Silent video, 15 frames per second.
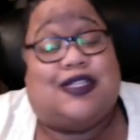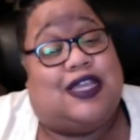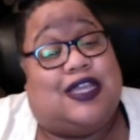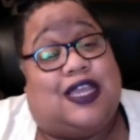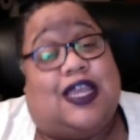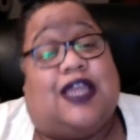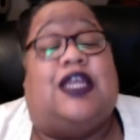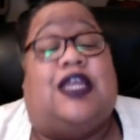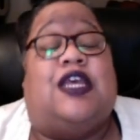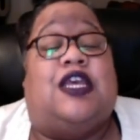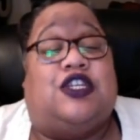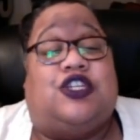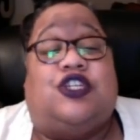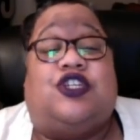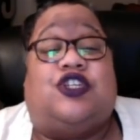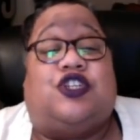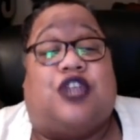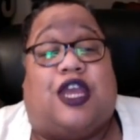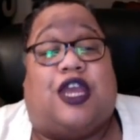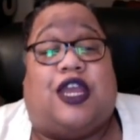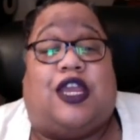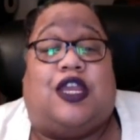again she's
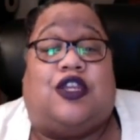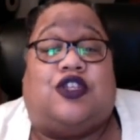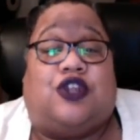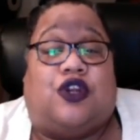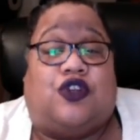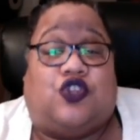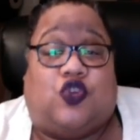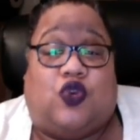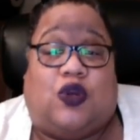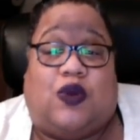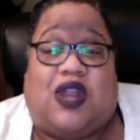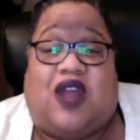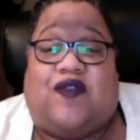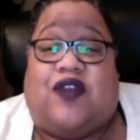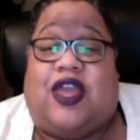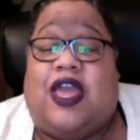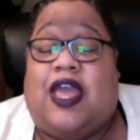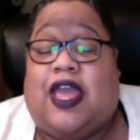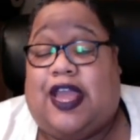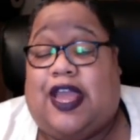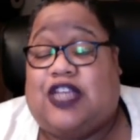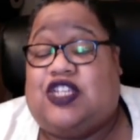changed her tune or whatever,
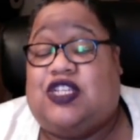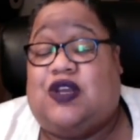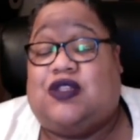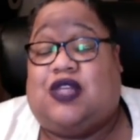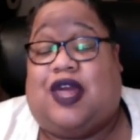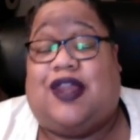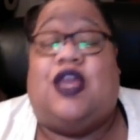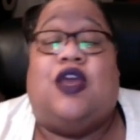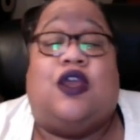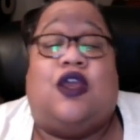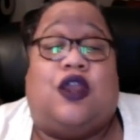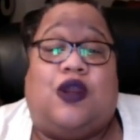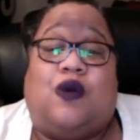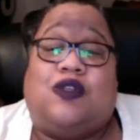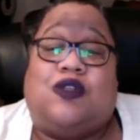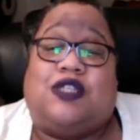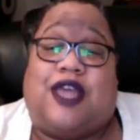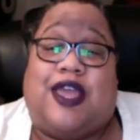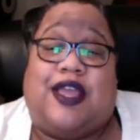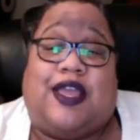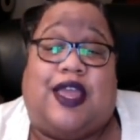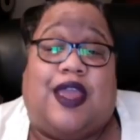and she tells Honey, you know,
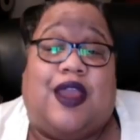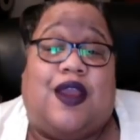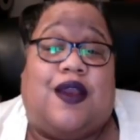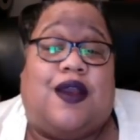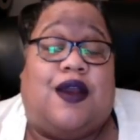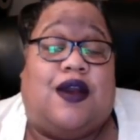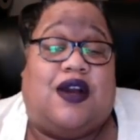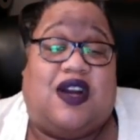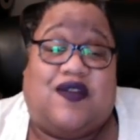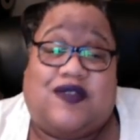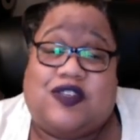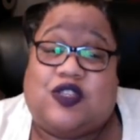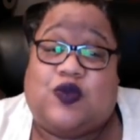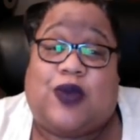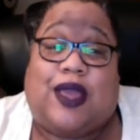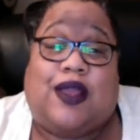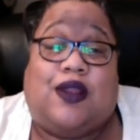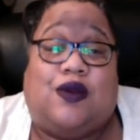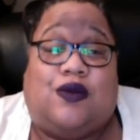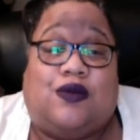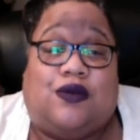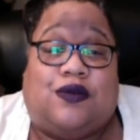take care of
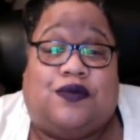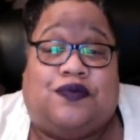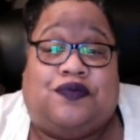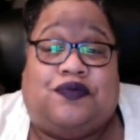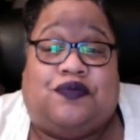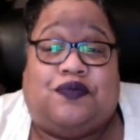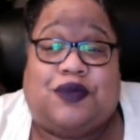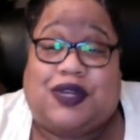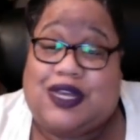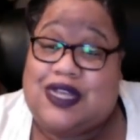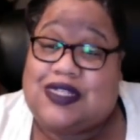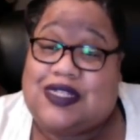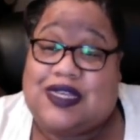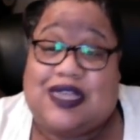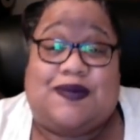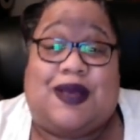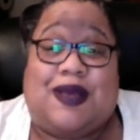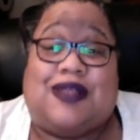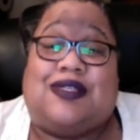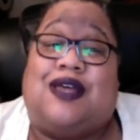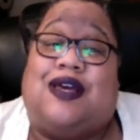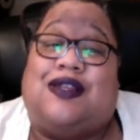Swelu because he's my
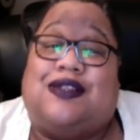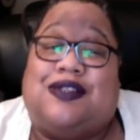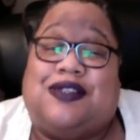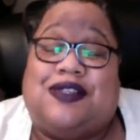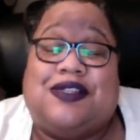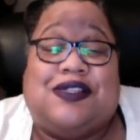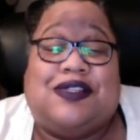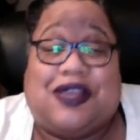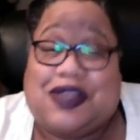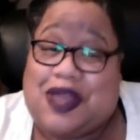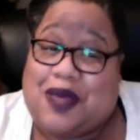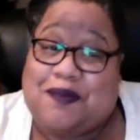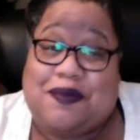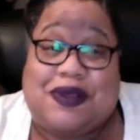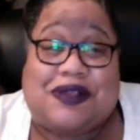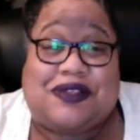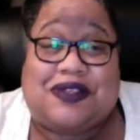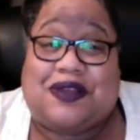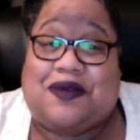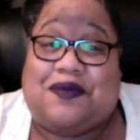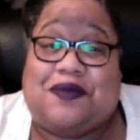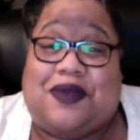son and I miss
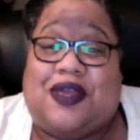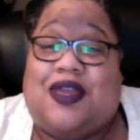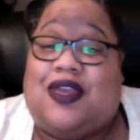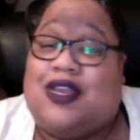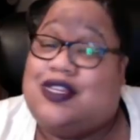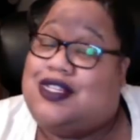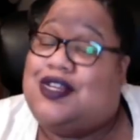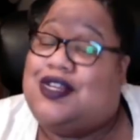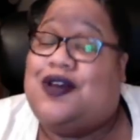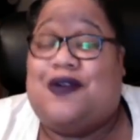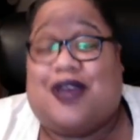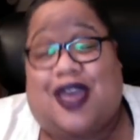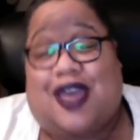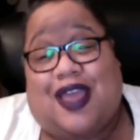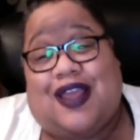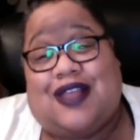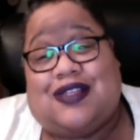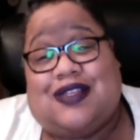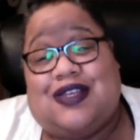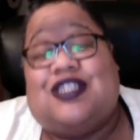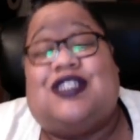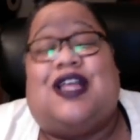him She's like, okay, that's
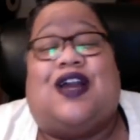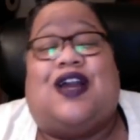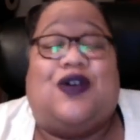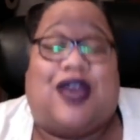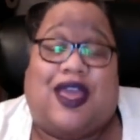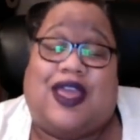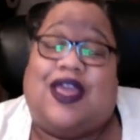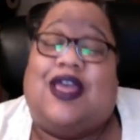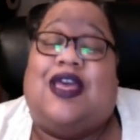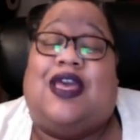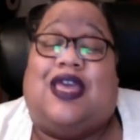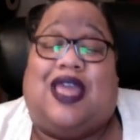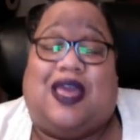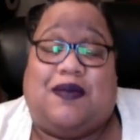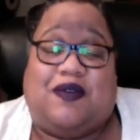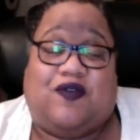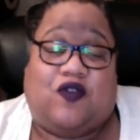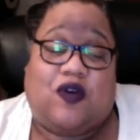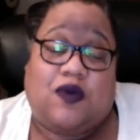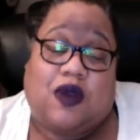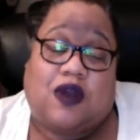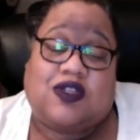good. She's like, okay. And
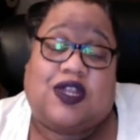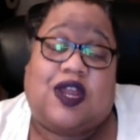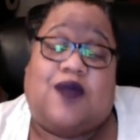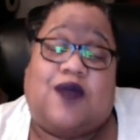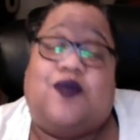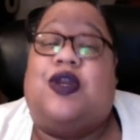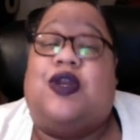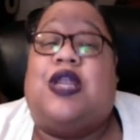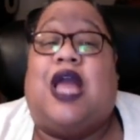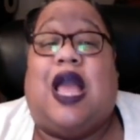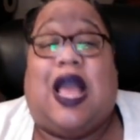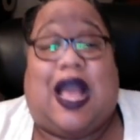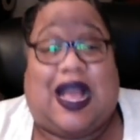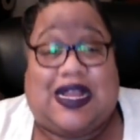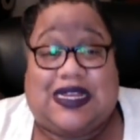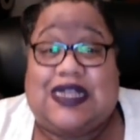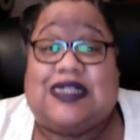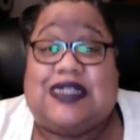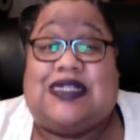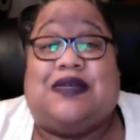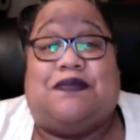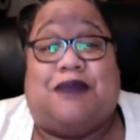before we go to the airport, I need
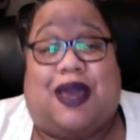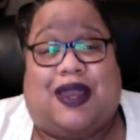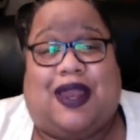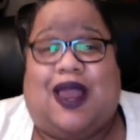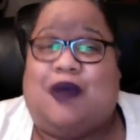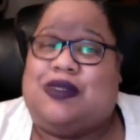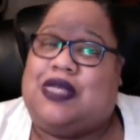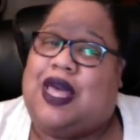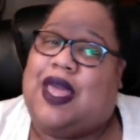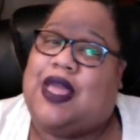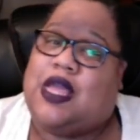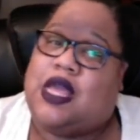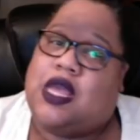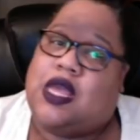some money. They was like,